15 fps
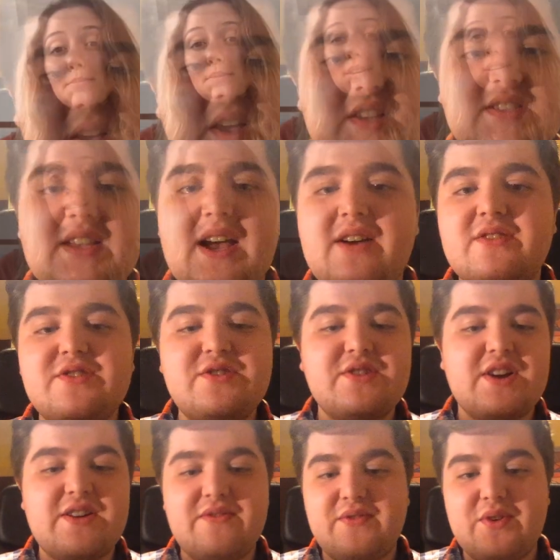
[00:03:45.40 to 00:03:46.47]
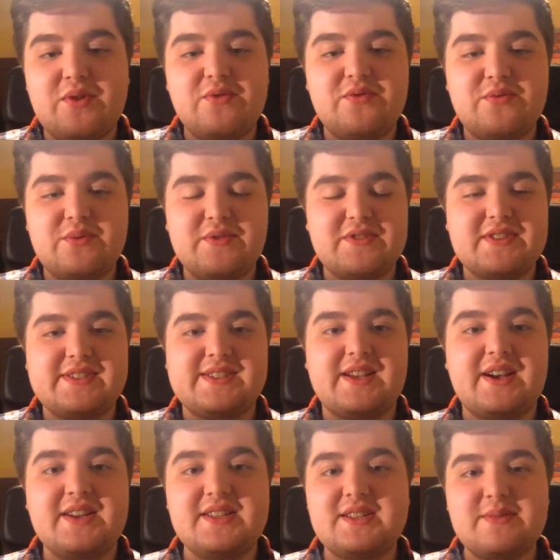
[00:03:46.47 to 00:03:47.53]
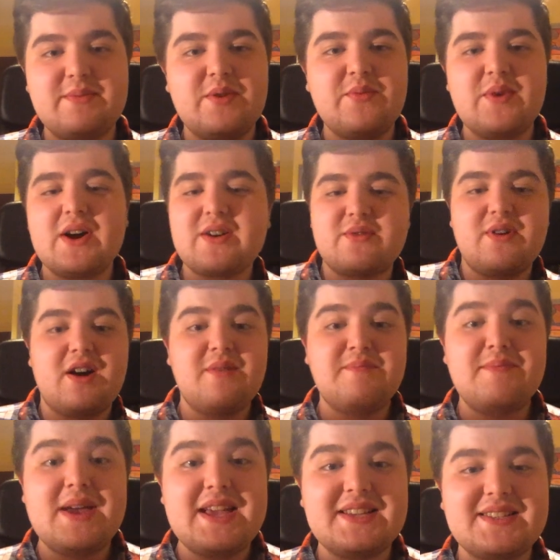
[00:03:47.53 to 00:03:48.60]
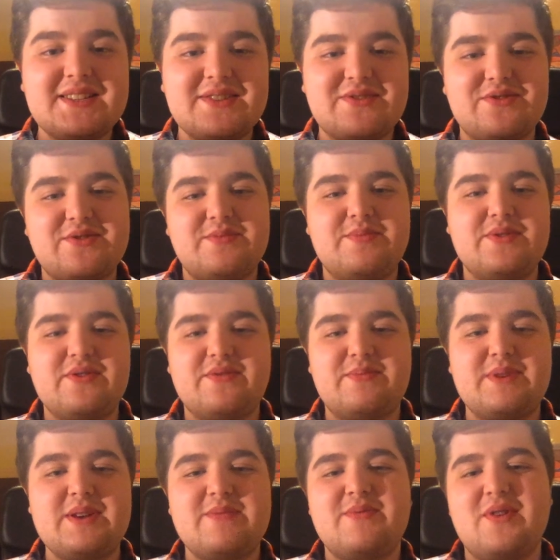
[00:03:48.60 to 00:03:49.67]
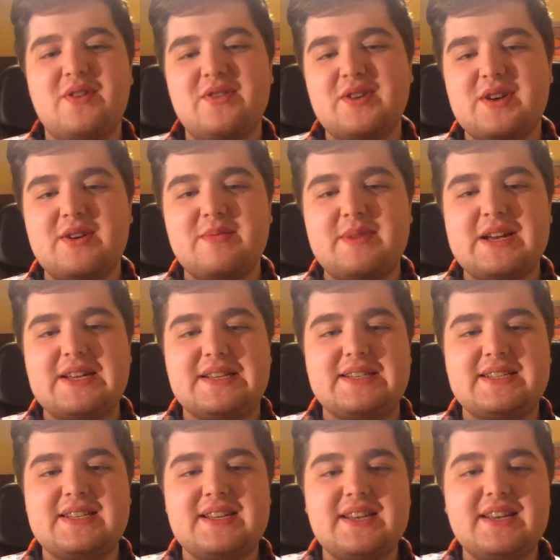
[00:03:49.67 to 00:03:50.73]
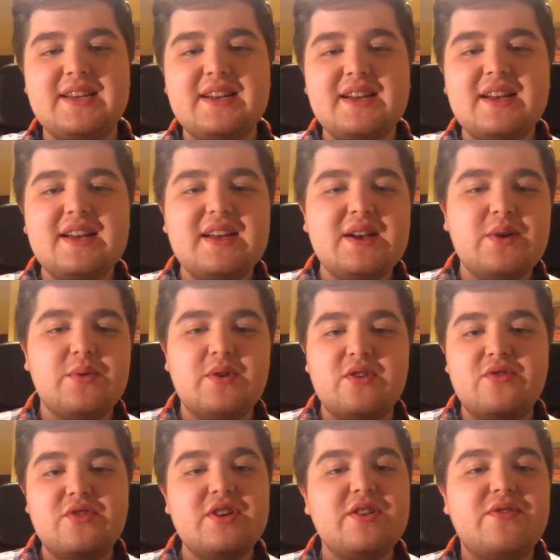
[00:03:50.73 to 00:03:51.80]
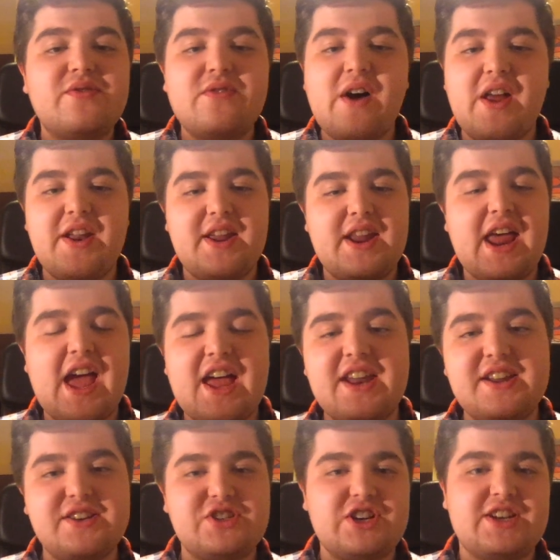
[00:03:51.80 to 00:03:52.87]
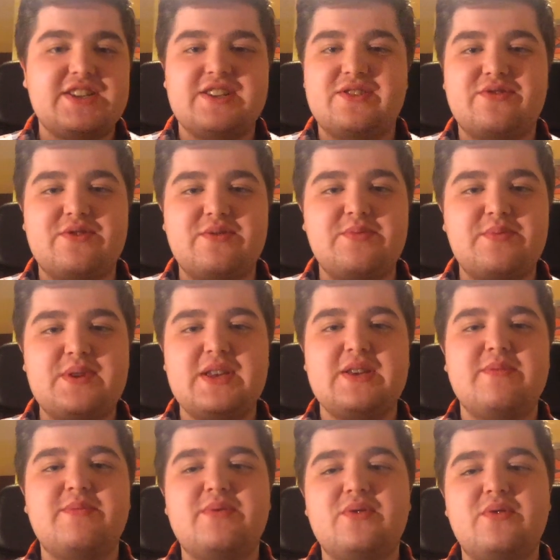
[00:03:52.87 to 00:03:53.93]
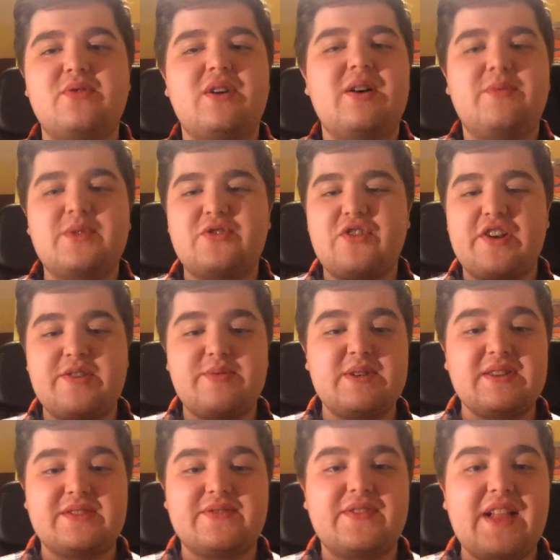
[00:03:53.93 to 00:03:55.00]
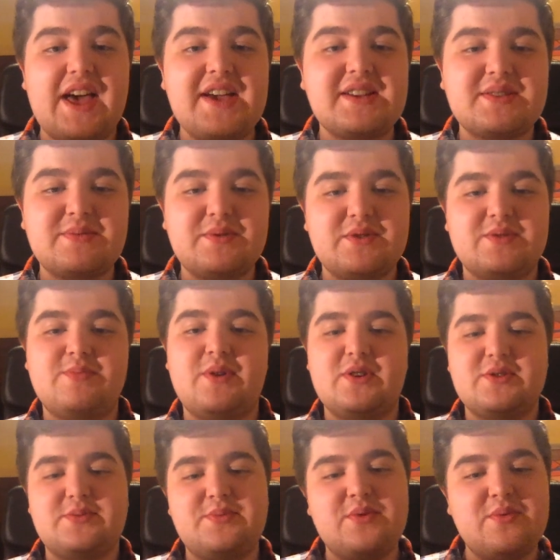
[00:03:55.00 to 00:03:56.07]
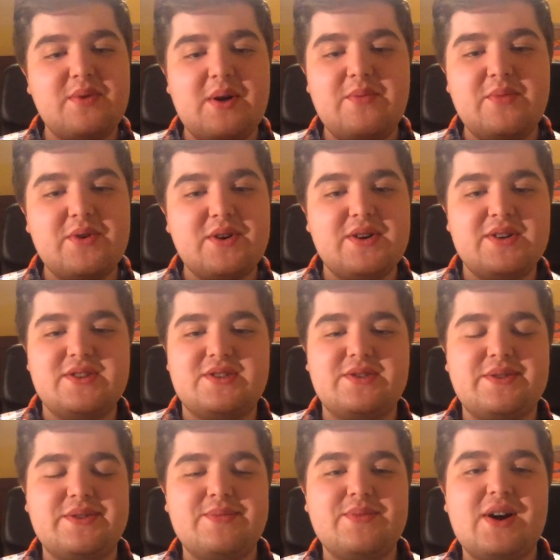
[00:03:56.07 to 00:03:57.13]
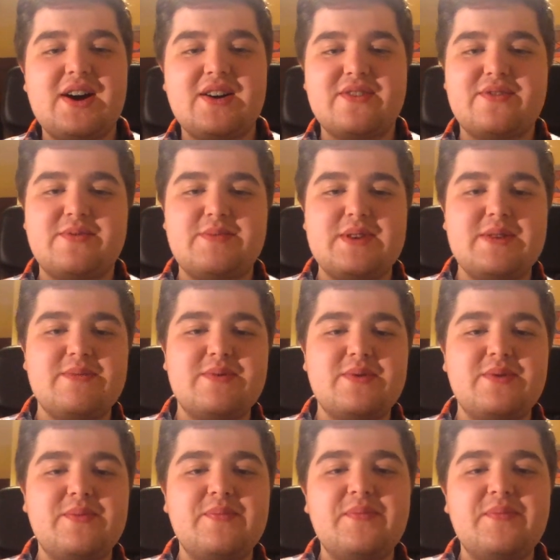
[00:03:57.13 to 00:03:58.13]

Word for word: So how can you get involved with the design team and work with an amazing group of people on the committee? We're a really fun and energetic group of people and we try to be as flexible as possible when we're doing work for people.